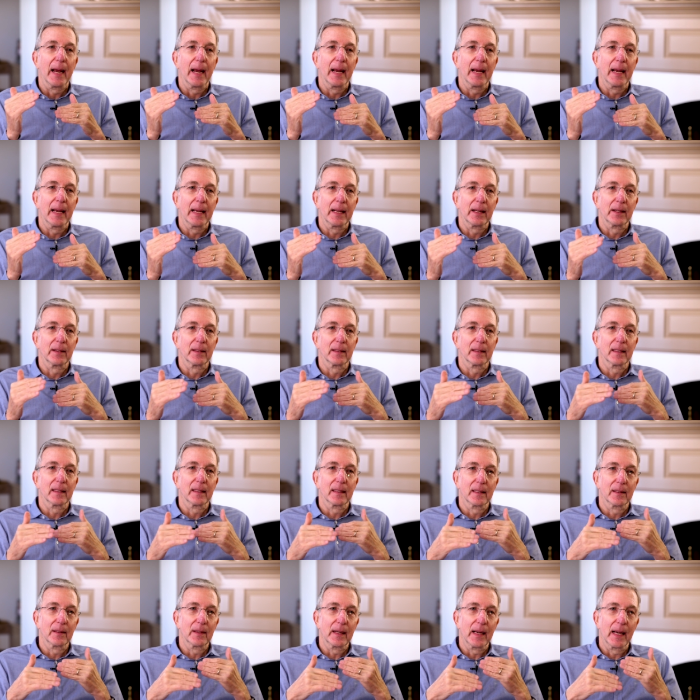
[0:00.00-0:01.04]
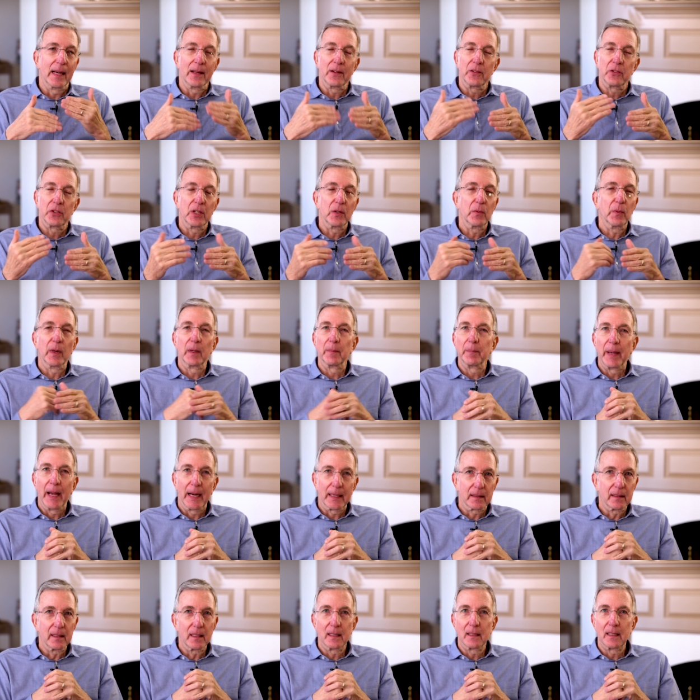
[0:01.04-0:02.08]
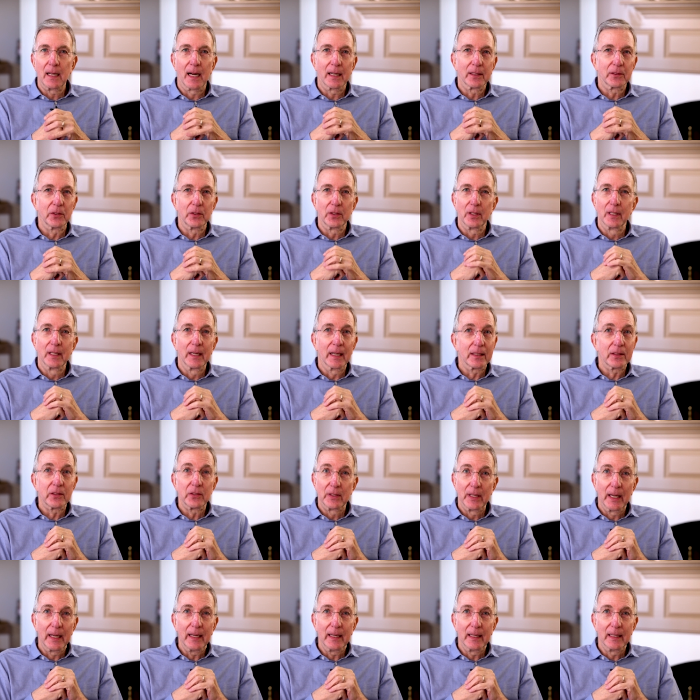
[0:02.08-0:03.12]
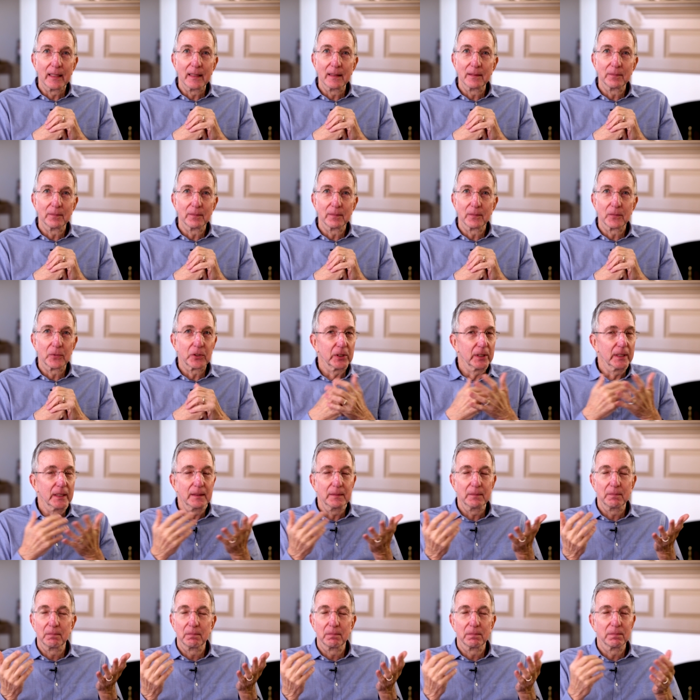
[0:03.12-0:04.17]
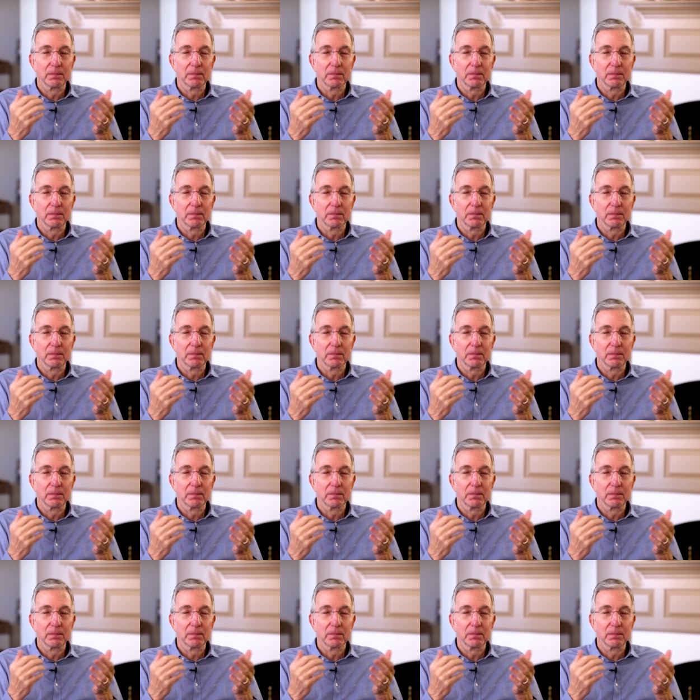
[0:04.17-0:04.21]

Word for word: And as she went back to the doctor the next day, she